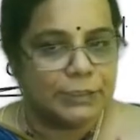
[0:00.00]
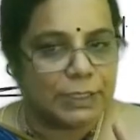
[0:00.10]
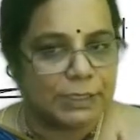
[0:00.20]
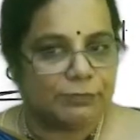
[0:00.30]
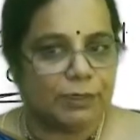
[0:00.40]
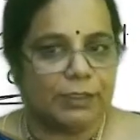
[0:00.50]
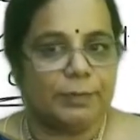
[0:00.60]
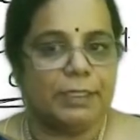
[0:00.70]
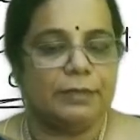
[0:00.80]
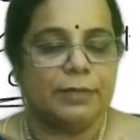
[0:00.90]
Just
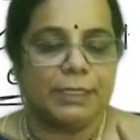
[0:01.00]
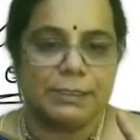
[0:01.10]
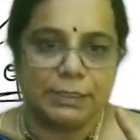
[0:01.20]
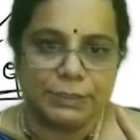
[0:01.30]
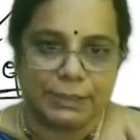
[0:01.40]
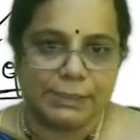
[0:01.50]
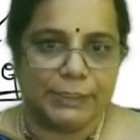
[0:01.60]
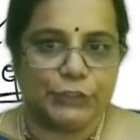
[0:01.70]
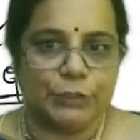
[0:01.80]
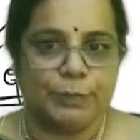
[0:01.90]
fundamental rights are
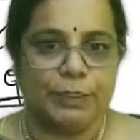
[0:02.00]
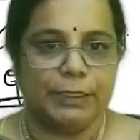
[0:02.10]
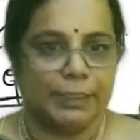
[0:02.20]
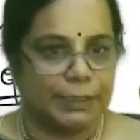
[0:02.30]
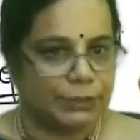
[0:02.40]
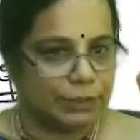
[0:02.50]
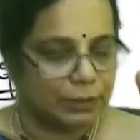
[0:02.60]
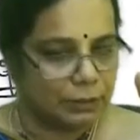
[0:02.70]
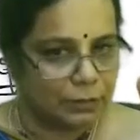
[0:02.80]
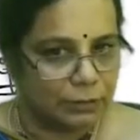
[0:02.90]
justiciable in nature.
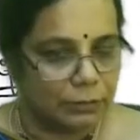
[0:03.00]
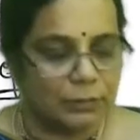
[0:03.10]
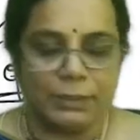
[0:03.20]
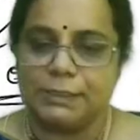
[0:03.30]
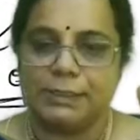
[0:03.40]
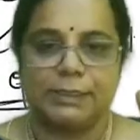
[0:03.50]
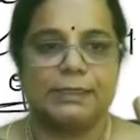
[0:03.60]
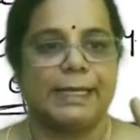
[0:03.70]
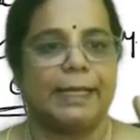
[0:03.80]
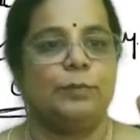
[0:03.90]
This is the
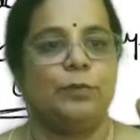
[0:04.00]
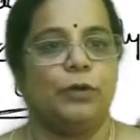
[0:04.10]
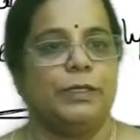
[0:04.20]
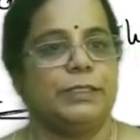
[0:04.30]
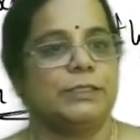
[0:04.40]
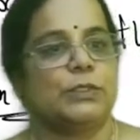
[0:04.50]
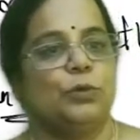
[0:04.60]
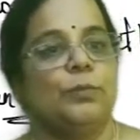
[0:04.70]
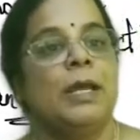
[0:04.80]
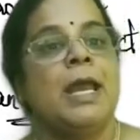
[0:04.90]
second point in
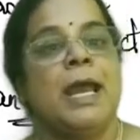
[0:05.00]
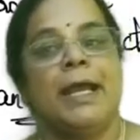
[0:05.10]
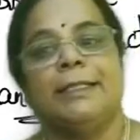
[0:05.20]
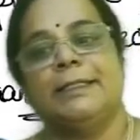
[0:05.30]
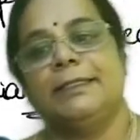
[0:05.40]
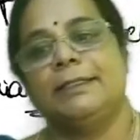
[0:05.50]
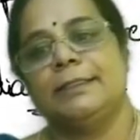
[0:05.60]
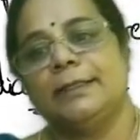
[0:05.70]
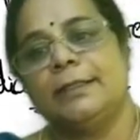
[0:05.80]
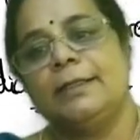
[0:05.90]
scope. The
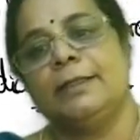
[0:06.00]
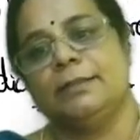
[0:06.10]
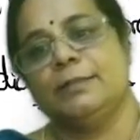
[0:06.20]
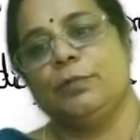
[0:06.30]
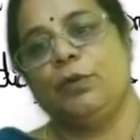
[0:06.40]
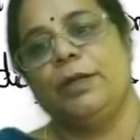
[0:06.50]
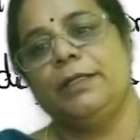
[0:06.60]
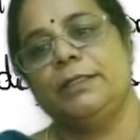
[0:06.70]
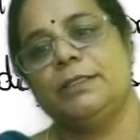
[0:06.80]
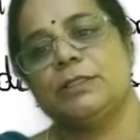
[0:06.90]
third
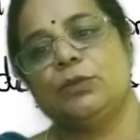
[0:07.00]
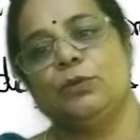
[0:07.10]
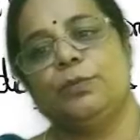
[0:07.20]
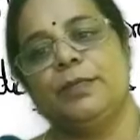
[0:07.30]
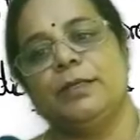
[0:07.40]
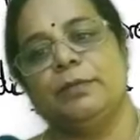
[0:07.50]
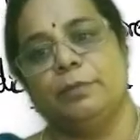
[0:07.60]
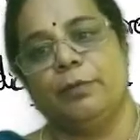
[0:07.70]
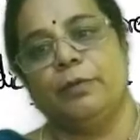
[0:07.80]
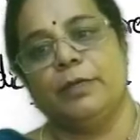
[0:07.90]
point in scope
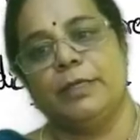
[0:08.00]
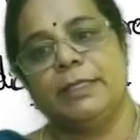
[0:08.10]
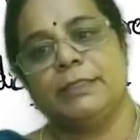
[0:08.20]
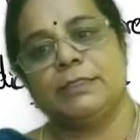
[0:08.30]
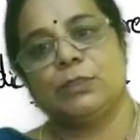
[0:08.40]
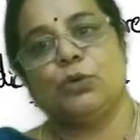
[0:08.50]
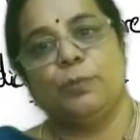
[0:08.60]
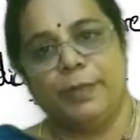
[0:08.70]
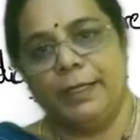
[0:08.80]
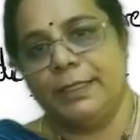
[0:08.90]

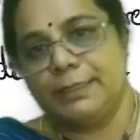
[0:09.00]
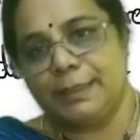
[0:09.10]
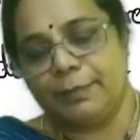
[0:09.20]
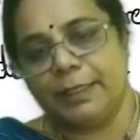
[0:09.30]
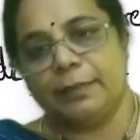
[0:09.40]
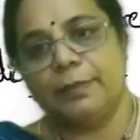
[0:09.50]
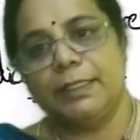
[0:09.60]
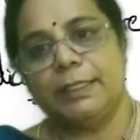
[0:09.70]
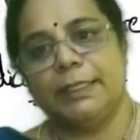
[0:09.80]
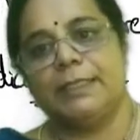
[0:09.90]
in its
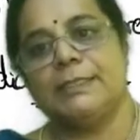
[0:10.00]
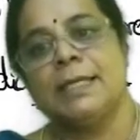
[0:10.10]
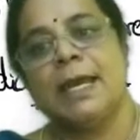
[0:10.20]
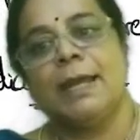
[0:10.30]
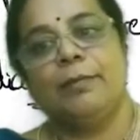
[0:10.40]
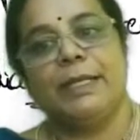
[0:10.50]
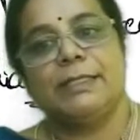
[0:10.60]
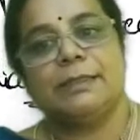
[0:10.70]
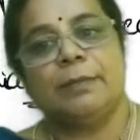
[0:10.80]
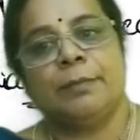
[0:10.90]
applicability is,
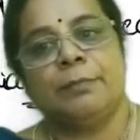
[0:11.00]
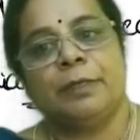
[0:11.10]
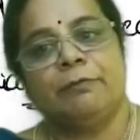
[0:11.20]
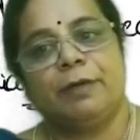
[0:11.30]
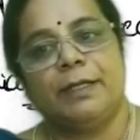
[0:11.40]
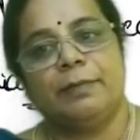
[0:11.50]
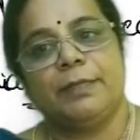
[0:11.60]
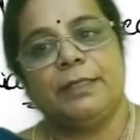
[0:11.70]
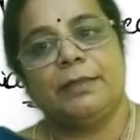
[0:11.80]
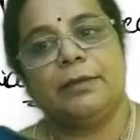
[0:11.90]
please remember,
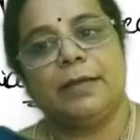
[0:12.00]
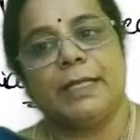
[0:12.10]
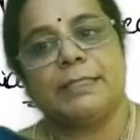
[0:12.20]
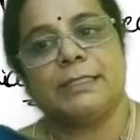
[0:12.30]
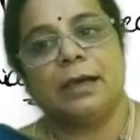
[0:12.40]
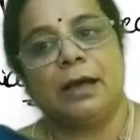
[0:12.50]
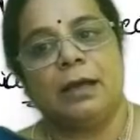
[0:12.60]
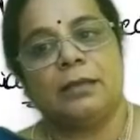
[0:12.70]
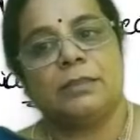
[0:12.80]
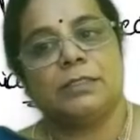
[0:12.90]
fundamental rights
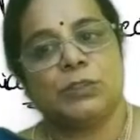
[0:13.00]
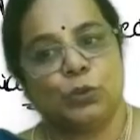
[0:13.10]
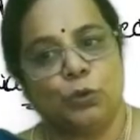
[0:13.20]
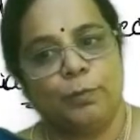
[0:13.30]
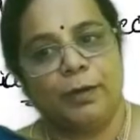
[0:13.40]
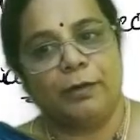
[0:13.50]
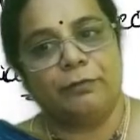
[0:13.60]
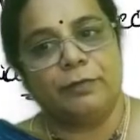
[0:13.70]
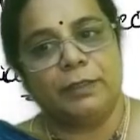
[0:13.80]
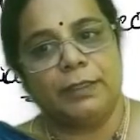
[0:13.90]
are so
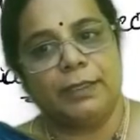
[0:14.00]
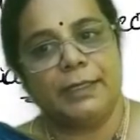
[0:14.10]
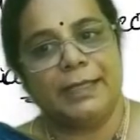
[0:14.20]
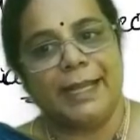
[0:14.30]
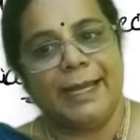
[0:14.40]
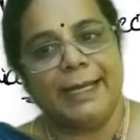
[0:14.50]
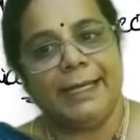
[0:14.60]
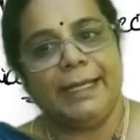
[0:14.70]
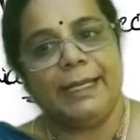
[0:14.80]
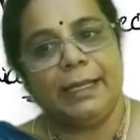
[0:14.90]
powerful that
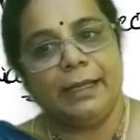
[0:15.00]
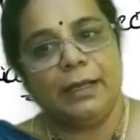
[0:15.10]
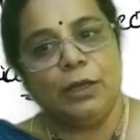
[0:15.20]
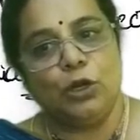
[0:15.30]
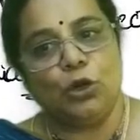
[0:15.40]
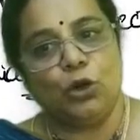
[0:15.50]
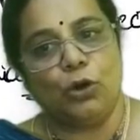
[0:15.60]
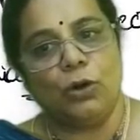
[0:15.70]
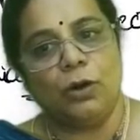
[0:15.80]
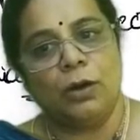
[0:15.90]
any
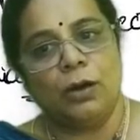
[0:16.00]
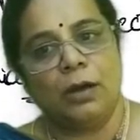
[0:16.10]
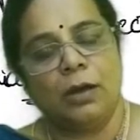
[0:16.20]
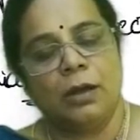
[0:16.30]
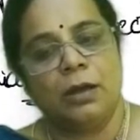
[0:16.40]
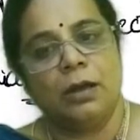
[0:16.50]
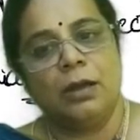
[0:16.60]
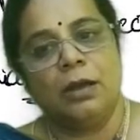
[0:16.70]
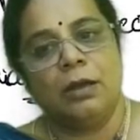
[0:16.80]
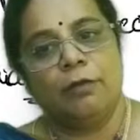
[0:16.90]
law
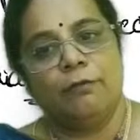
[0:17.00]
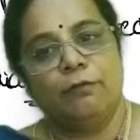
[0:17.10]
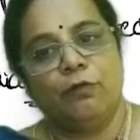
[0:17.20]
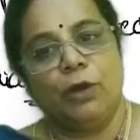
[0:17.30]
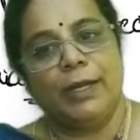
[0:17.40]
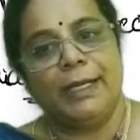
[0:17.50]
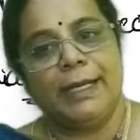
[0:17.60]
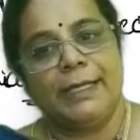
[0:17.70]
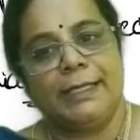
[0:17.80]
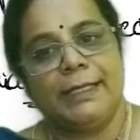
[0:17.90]

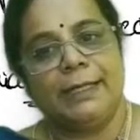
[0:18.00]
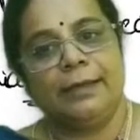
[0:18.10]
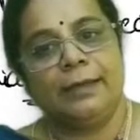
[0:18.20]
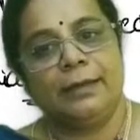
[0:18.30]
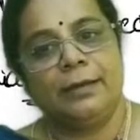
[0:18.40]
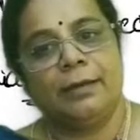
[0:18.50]
violating